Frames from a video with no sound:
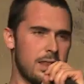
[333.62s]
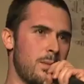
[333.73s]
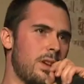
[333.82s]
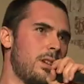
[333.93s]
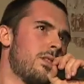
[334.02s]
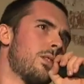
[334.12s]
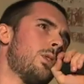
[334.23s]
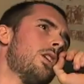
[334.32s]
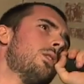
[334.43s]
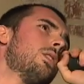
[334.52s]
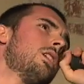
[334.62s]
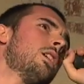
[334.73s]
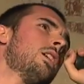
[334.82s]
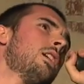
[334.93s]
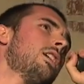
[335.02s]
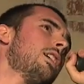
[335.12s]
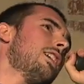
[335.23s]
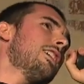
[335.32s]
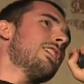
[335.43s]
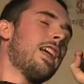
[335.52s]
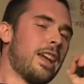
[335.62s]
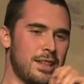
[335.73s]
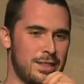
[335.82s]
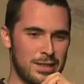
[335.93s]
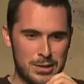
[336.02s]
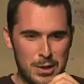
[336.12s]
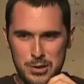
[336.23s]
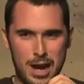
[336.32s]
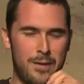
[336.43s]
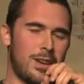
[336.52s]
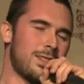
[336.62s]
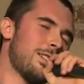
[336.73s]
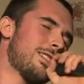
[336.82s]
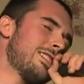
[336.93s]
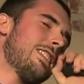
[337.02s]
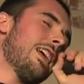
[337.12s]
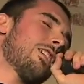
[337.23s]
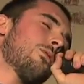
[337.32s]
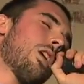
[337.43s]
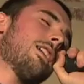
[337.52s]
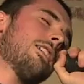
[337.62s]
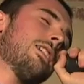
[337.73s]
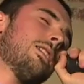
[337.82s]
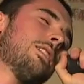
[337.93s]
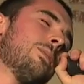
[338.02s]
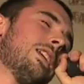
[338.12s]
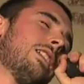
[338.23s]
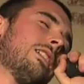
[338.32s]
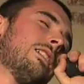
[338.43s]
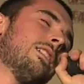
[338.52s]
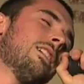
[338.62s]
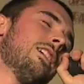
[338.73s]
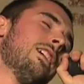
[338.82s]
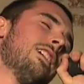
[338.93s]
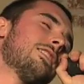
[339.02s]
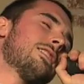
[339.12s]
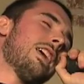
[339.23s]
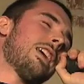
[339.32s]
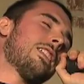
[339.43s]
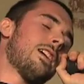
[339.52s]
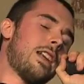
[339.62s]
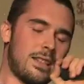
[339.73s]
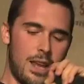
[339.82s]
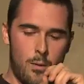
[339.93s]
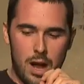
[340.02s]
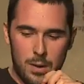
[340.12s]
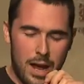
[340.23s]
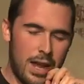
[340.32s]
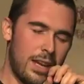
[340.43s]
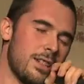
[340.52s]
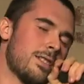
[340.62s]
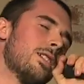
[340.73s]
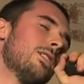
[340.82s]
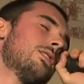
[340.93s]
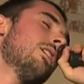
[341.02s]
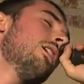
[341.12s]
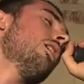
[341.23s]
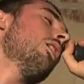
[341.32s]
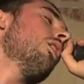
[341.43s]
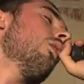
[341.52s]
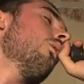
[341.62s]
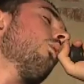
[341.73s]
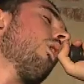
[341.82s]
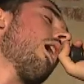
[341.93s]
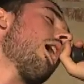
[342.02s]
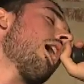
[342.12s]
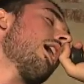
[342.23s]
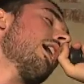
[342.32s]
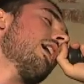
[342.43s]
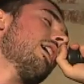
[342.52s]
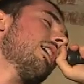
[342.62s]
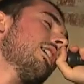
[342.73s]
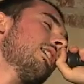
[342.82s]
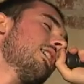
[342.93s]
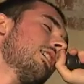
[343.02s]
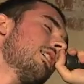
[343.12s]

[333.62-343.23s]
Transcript: the middle of the road, like 'cause there's no traffic, so he's just like right in the median, just laying there. And as I walk by, he just goes, "Why?